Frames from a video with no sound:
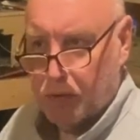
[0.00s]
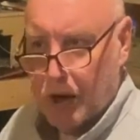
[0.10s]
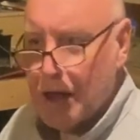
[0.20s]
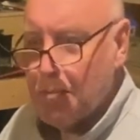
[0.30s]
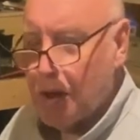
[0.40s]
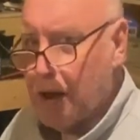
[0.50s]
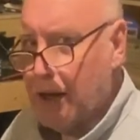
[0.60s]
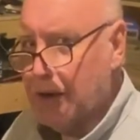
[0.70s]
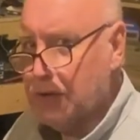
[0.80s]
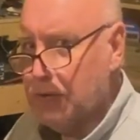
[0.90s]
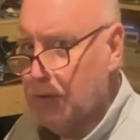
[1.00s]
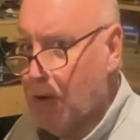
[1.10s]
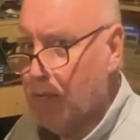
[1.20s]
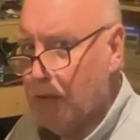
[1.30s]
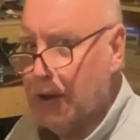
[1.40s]
JMRI is
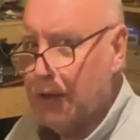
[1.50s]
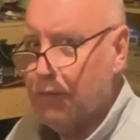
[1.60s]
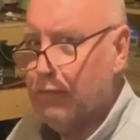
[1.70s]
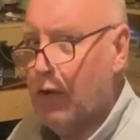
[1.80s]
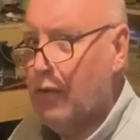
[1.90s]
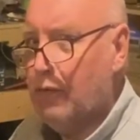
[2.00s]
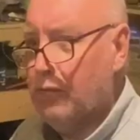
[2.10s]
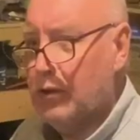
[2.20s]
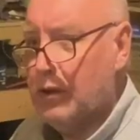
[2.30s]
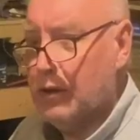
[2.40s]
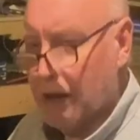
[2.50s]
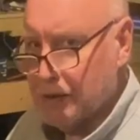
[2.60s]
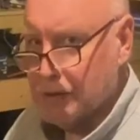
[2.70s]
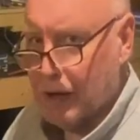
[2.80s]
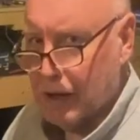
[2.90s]
not really involved in that
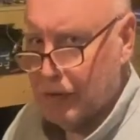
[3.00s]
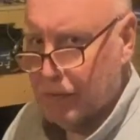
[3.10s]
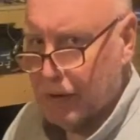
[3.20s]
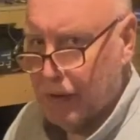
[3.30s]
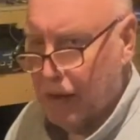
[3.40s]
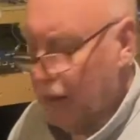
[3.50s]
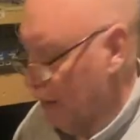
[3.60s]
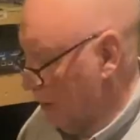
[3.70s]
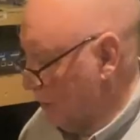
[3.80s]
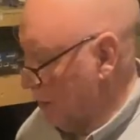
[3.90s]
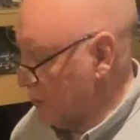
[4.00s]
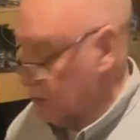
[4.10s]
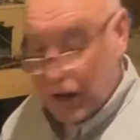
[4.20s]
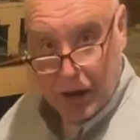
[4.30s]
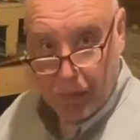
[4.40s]
side of it. Yes,
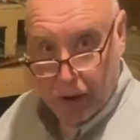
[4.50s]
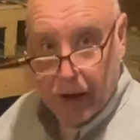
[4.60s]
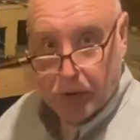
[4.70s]
JMRI